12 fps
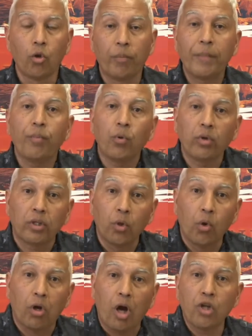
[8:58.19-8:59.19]
people
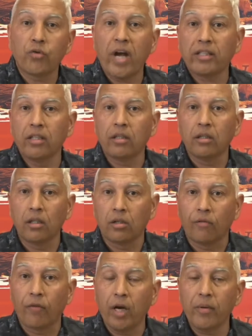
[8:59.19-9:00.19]
contracting
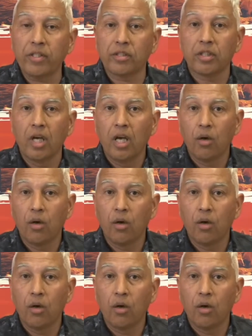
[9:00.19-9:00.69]
the virus,